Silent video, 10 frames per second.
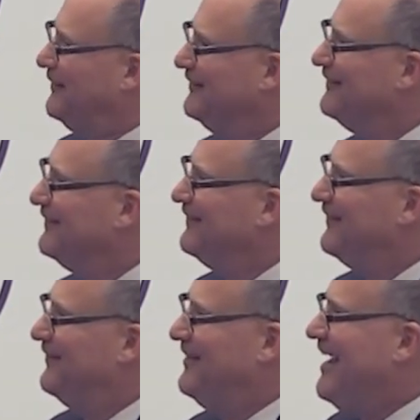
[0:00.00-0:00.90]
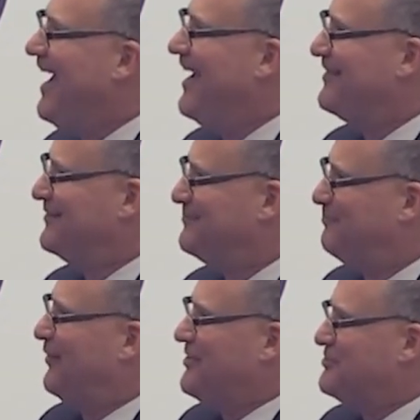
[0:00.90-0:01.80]
a, the
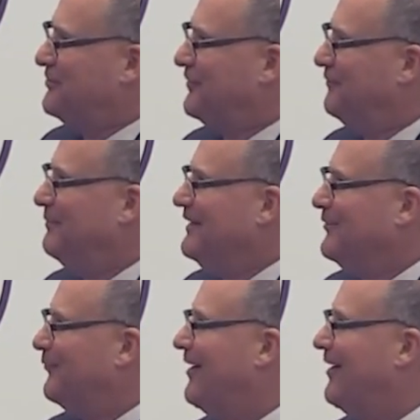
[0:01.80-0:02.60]
added pressure of being